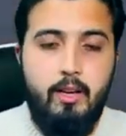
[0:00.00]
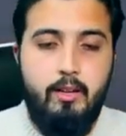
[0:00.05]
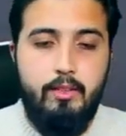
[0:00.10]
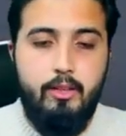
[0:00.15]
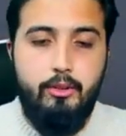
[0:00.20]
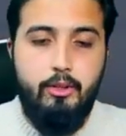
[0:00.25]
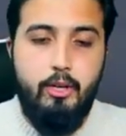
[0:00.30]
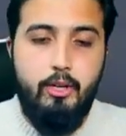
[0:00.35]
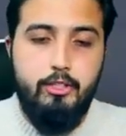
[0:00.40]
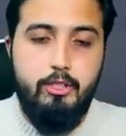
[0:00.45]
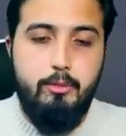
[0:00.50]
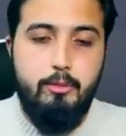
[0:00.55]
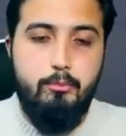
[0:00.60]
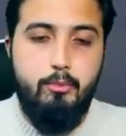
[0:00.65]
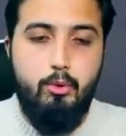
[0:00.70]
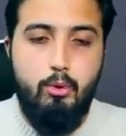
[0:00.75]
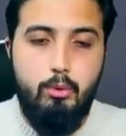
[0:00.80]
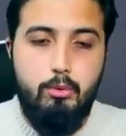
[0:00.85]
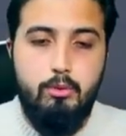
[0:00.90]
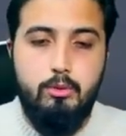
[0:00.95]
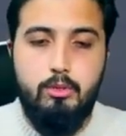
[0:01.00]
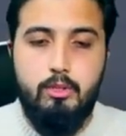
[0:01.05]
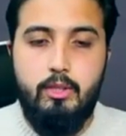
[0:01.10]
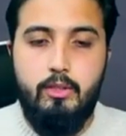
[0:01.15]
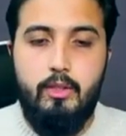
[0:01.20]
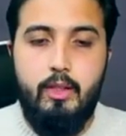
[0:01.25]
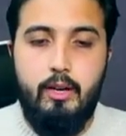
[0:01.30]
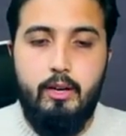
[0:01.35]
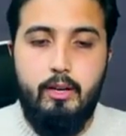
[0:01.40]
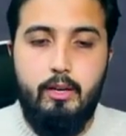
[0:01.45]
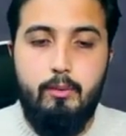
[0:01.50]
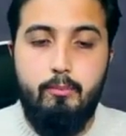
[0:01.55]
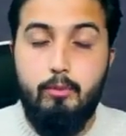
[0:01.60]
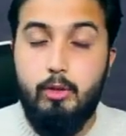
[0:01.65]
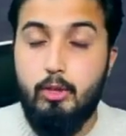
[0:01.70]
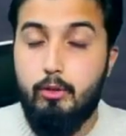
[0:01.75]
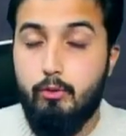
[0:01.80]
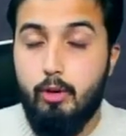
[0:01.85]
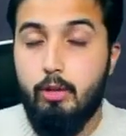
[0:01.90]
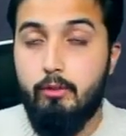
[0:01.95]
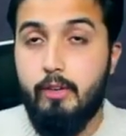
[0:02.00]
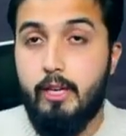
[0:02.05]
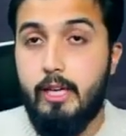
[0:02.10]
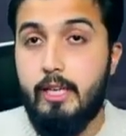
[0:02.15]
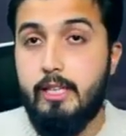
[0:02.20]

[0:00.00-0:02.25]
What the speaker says: Now, there are some goals that are revolving